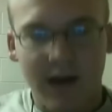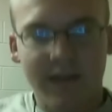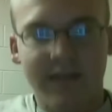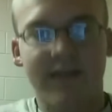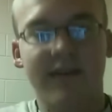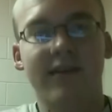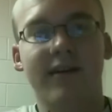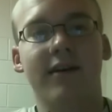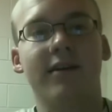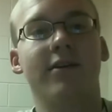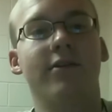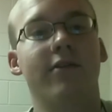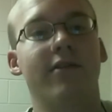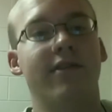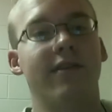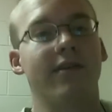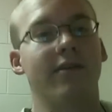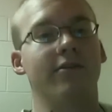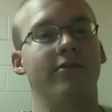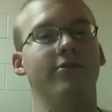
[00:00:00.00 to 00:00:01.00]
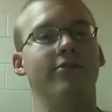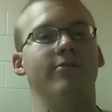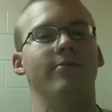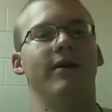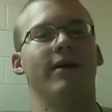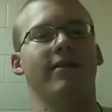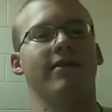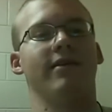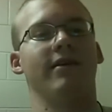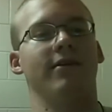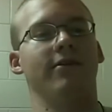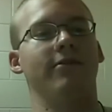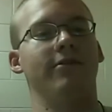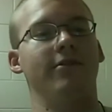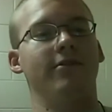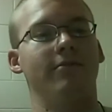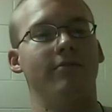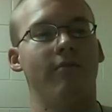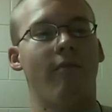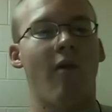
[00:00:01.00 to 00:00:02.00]
think I know a thing or two about
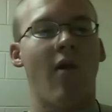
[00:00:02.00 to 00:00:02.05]
fingertips.